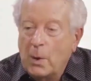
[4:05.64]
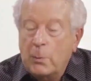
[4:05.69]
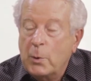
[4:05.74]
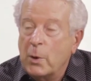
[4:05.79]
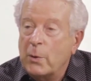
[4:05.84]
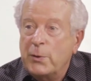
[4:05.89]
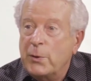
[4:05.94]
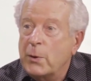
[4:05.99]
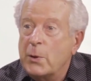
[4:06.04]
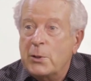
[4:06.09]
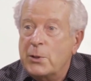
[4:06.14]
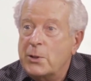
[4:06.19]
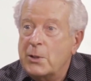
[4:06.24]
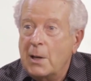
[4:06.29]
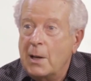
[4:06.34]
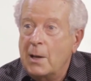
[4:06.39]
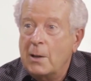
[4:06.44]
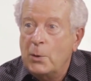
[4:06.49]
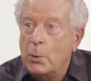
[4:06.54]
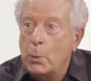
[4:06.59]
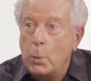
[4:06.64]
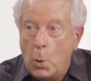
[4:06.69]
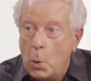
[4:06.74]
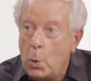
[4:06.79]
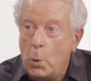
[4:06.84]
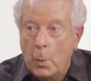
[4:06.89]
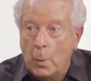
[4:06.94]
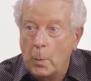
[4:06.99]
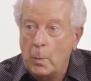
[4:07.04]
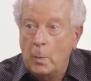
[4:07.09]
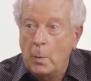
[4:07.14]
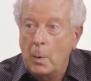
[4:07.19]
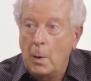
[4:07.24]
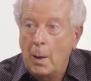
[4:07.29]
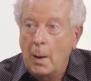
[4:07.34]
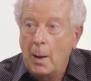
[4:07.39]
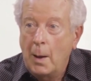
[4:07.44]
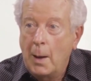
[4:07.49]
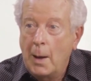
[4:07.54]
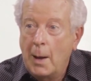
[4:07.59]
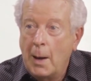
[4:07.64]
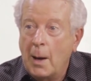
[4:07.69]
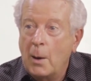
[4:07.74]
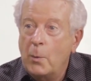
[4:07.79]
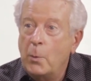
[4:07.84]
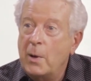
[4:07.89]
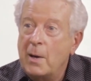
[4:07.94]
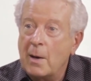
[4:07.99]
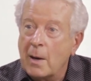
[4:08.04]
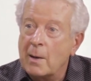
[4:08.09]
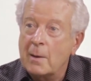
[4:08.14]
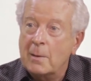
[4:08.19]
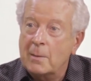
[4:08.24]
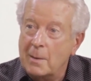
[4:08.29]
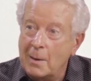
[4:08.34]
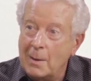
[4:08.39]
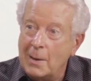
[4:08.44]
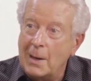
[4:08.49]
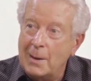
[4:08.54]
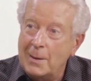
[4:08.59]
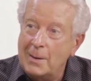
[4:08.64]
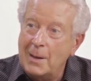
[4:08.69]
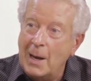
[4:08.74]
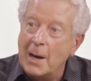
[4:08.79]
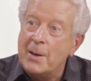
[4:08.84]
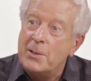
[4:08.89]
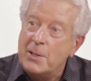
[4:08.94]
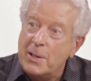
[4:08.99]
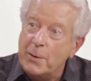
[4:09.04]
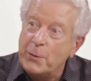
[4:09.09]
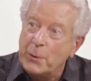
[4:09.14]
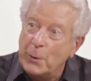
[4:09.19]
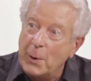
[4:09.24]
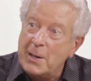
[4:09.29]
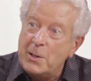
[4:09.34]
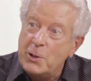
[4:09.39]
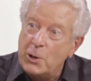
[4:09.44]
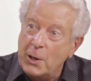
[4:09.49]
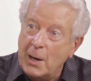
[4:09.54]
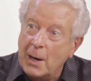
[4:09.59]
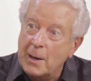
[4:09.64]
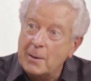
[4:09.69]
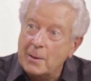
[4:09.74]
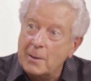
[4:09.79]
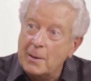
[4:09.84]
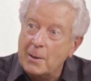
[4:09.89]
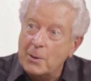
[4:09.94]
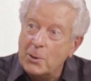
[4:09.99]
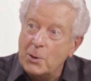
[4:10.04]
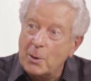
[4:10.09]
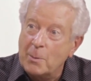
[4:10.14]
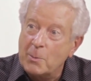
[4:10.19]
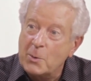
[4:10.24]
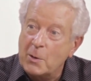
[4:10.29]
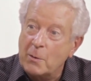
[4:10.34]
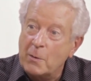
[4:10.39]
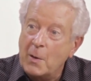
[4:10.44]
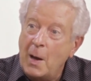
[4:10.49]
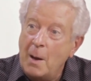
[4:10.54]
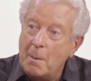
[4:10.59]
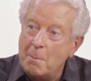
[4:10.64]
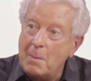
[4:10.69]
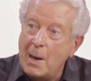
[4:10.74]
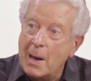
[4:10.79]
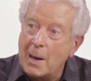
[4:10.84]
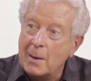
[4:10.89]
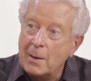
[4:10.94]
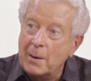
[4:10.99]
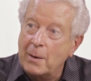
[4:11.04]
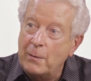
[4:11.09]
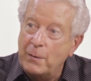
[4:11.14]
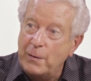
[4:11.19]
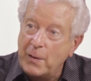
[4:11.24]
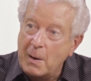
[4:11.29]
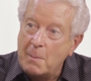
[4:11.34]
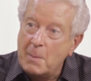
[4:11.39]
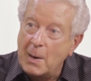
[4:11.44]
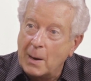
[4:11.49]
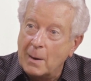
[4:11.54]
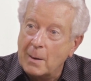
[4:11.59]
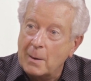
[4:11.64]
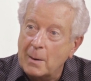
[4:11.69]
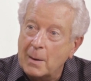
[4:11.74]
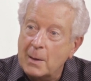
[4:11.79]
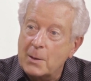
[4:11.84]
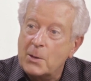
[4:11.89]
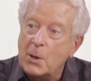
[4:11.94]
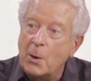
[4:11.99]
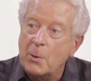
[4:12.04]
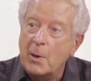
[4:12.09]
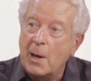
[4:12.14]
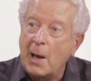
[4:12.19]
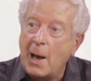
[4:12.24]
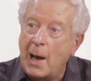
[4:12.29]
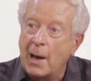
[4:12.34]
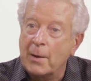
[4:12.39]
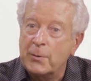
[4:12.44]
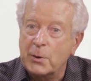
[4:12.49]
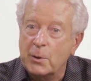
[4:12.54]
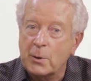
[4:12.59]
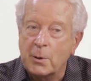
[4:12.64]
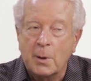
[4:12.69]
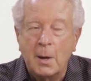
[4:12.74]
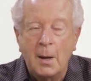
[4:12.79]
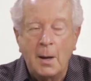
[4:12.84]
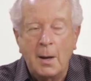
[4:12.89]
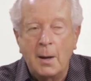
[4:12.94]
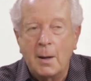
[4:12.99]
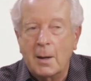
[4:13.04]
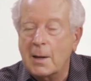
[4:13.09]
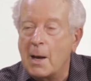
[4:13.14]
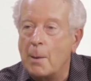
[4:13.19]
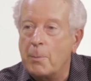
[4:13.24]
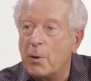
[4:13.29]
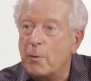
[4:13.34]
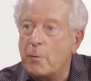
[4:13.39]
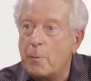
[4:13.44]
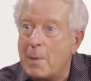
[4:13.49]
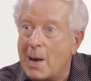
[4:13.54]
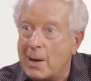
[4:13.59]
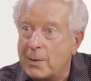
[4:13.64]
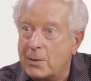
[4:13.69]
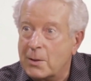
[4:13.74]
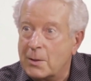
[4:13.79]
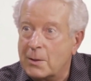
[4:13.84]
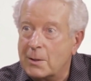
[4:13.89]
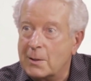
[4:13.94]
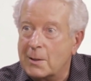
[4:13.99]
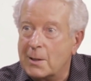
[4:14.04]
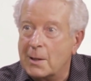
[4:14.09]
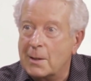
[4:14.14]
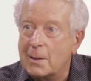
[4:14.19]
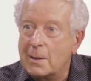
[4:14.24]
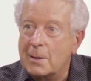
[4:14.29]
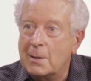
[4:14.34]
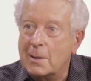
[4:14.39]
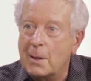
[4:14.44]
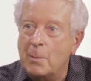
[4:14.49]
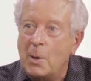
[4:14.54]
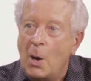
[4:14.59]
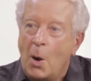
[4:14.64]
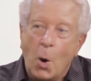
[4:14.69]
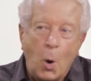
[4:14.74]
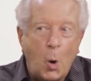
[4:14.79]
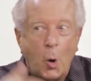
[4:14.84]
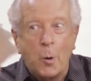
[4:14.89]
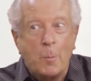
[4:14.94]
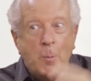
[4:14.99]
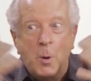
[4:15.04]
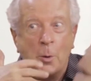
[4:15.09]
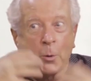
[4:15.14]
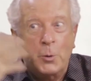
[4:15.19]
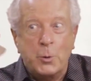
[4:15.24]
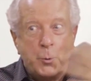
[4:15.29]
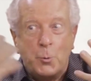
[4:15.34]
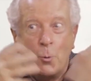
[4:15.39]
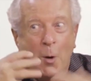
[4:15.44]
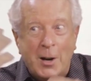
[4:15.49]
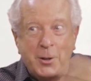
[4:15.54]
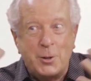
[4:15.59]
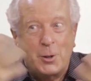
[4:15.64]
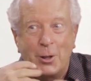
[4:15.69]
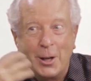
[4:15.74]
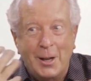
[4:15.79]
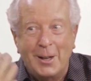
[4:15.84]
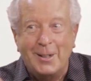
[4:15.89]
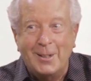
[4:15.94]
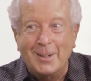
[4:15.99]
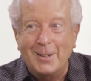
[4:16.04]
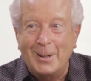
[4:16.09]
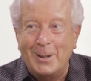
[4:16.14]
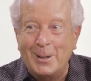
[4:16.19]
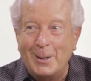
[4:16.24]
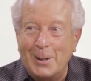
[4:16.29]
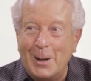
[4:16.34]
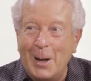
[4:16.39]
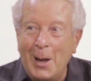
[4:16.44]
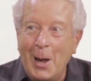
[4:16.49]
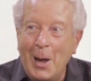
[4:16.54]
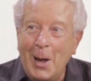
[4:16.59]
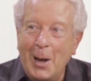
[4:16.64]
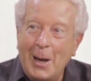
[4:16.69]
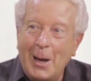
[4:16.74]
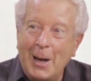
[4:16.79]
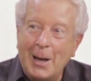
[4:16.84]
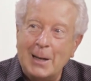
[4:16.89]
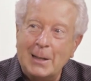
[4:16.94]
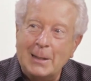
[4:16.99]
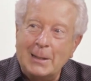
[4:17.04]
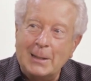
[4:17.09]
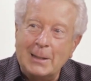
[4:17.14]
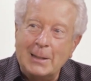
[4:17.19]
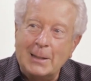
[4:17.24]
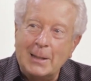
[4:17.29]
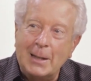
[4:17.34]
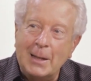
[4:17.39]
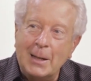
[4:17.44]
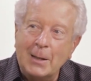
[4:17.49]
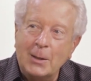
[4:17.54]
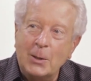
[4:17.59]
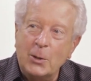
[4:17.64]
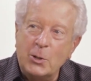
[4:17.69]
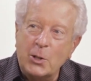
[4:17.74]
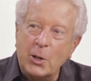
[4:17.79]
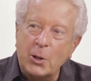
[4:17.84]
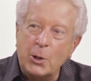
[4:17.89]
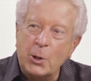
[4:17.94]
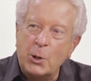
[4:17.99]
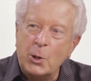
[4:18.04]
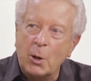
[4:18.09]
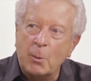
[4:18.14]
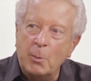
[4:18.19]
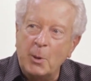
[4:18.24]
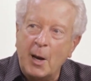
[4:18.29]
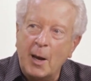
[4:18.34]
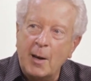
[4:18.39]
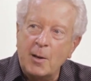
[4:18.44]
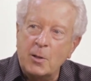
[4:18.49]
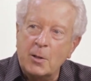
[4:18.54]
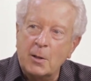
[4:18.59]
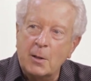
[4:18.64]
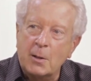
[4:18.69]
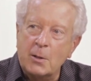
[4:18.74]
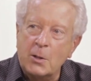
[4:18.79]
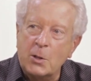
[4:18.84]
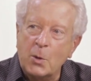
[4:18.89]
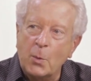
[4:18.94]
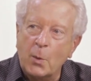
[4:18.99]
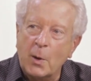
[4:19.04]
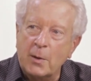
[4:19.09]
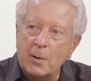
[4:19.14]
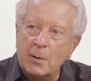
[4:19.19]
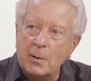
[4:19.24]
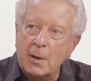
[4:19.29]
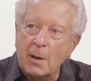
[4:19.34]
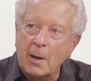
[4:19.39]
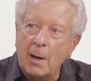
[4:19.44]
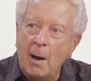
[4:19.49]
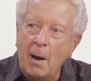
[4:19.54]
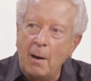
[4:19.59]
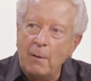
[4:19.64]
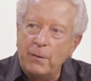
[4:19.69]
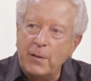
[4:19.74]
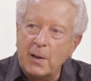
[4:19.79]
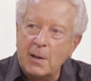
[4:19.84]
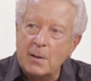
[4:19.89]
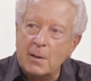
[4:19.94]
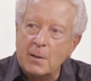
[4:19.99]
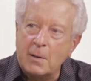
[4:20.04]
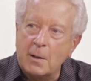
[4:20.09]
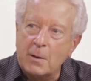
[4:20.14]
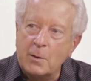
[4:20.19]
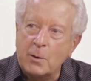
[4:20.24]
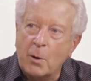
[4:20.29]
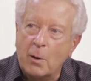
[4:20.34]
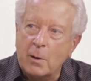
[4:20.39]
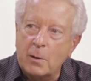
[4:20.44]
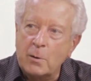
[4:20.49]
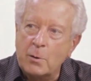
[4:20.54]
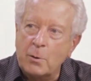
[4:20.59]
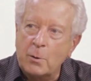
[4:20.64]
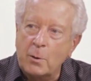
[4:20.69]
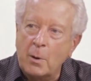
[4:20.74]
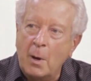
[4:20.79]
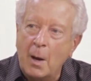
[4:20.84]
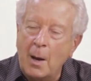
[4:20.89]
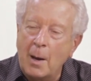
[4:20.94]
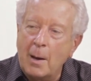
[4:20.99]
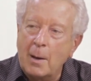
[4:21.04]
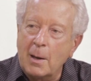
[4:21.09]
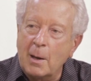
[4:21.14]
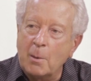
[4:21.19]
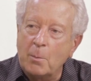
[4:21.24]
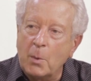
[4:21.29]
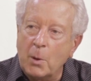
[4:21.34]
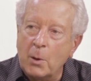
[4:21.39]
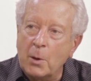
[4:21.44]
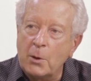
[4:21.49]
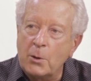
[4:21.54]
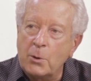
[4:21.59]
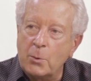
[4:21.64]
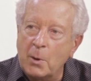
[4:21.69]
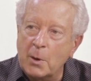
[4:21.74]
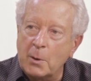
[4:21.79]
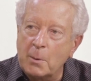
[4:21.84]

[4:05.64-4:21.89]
when we're first in the womb, we are undifferentiated in terms of male and female. It's only after a couple of months that some hormones rush in and there's a determination as to whether the fetus is going to emerge